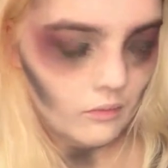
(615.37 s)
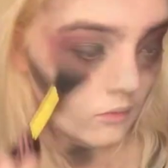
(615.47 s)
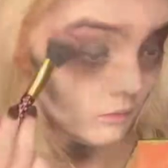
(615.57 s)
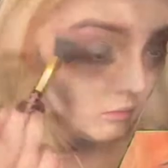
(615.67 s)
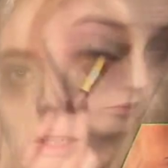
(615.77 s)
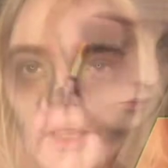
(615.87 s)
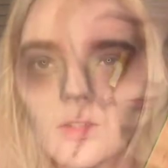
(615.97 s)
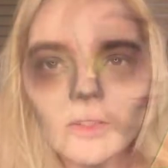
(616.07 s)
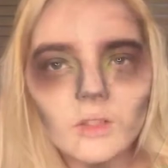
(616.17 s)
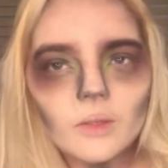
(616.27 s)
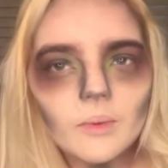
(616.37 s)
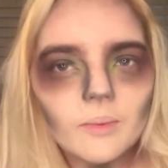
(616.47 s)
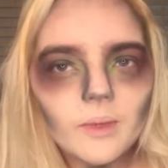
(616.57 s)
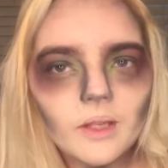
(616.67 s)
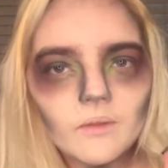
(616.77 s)
guys, I used a little bit
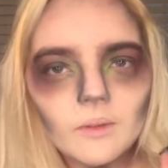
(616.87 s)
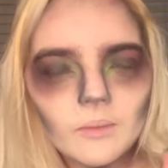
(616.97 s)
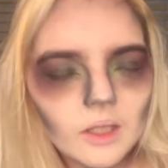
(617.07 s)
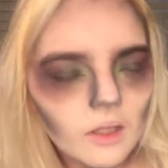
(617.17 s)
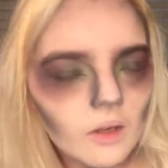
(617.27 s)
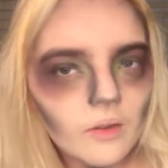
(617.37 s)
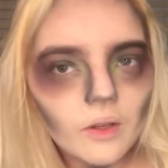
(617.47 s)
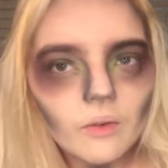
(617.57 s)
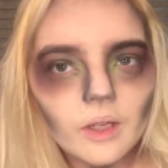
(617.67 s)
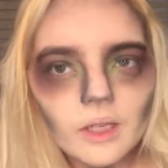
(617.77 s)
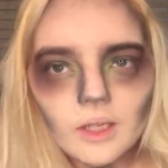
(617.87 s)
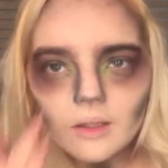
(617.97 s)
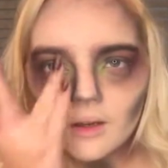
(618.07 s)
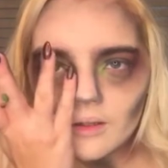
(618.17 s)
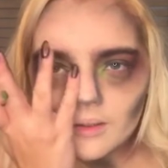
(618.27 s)
of pink flamingo, the green in
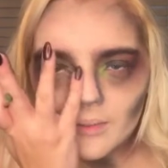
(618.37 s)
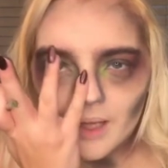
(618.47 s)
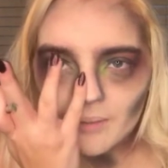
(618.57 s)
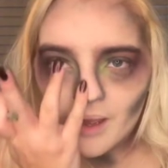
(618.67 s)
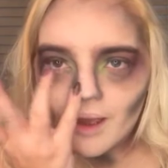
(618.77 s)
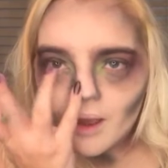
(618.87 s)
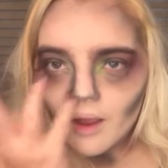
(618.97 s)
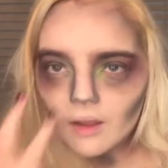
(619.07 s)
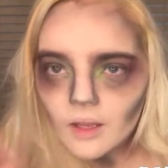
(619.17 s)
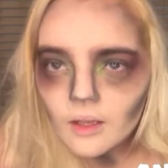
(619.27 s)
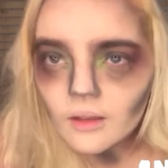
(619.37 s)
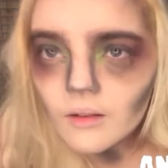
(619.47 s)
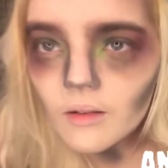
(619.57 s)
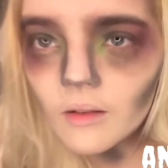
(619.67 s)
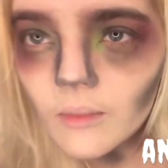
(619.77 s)
there to make my highlight because
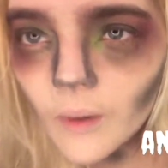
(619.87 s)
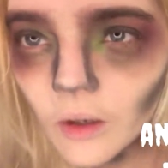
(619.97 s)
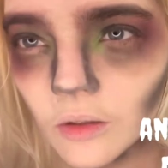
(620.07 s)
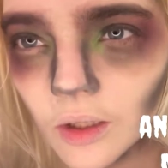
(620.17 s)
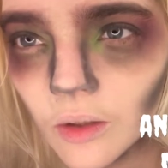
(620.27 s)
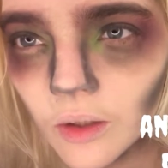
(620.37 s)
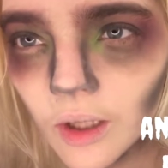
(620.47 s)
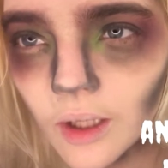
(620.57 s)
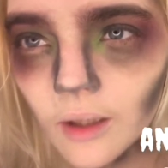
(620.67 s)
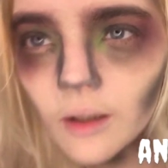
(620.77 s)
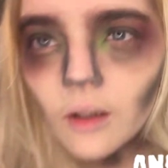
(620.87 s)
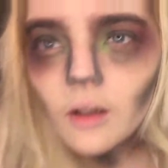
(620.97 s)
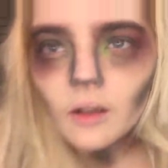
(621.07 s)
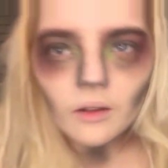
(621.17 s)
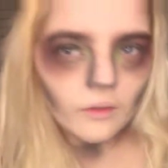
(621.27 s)
it's sparkly green
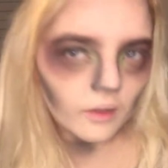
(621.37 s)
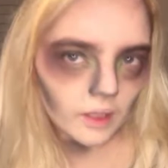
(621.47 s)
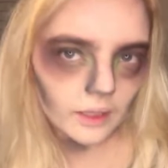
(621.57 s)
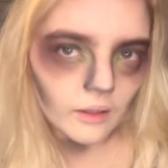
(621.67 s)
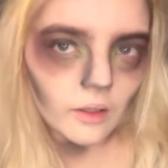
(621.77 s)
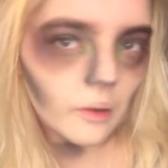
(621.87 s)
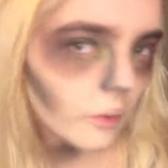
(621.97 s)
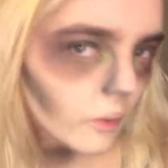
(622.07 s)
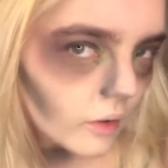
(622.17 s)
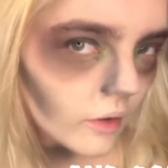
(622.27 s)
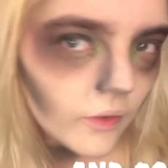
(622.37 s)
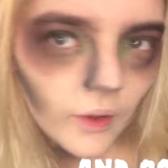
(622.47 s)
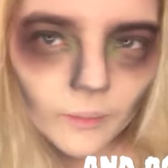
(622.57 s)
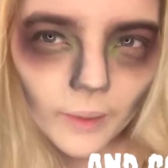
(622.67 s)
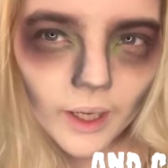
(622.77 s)
for the inner corners
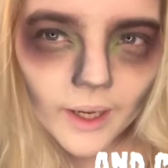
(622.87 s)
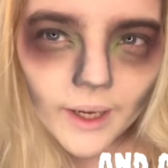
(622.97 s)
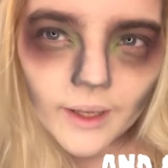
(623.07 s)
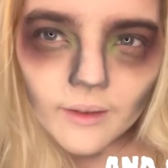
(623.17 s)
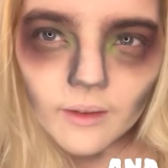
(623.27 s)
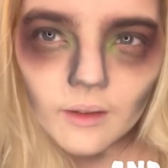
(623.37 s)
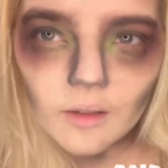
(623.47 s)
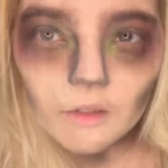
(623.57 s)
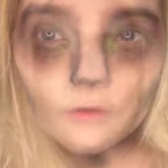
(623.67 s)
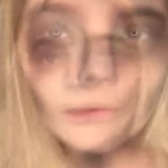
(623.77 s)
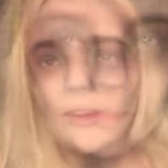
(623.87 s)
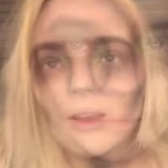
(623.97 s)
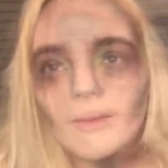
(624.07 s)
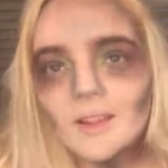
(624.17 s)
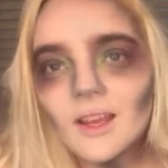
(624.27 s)
of my eyes. Next for my
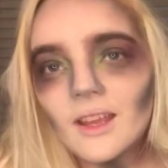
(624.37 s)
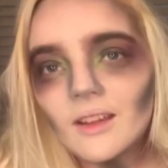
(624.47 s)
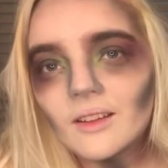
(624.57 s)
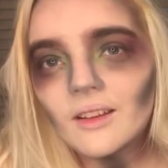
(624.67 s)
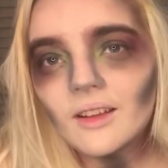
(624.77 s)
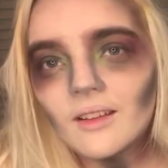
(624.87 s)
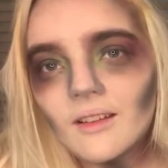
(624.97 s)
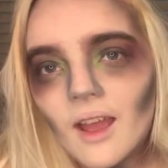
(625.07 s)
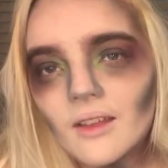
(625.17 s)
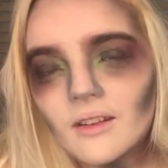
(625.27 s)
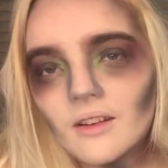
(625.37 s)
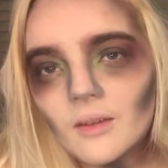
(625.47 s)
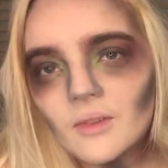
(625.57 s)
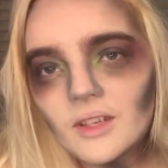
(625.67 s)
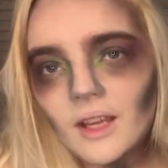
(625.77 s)
zombie look is highlighter.
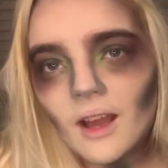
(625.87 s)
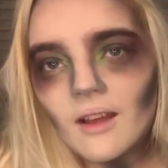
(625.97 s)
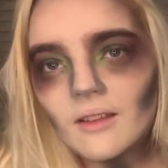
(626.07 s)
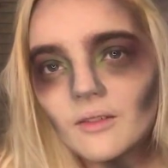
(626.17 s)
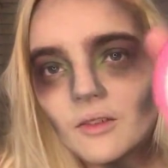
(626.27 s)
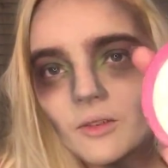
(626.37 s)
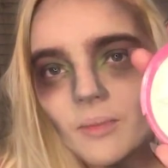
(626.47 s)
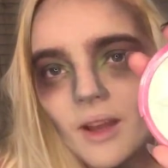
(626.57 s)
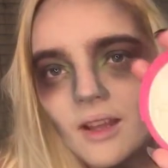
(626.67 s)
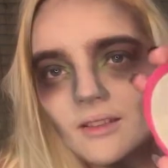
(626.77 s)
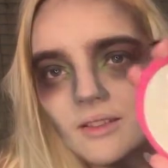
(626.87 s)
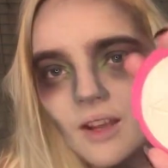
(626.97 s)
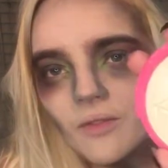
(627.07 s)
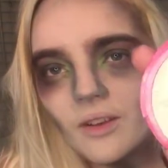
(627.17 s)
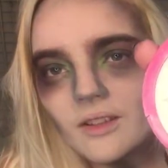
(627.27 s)
I'm going to take Ice Cold by
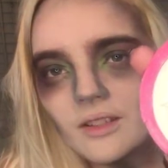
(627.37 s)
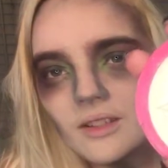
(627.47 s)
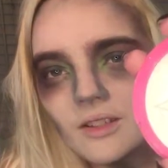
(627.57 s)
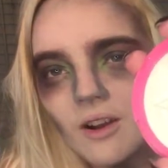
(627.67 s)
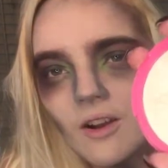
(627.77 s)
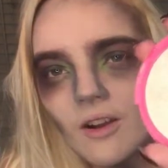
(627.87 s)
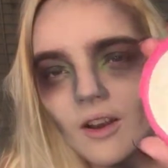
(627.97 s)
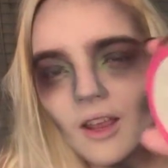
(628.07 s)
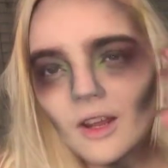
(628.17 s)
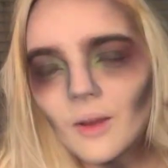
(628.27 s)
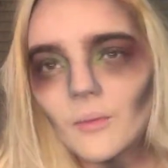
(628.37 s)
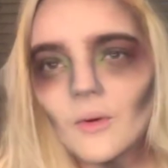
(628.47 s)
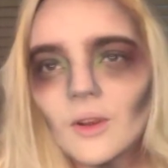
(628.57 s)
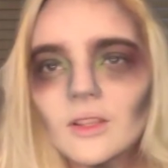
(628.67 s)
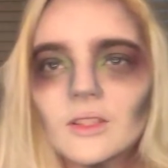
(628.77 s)
Jeffree Star and I'm
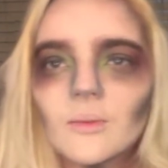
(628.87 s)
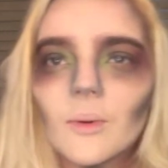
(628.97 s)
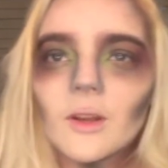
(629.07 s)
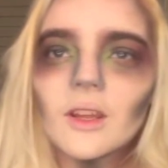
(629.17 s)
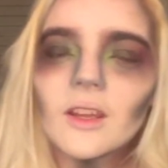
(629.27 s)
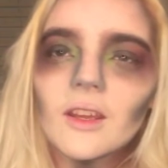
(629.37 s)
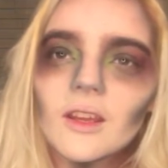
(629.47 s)
going to put it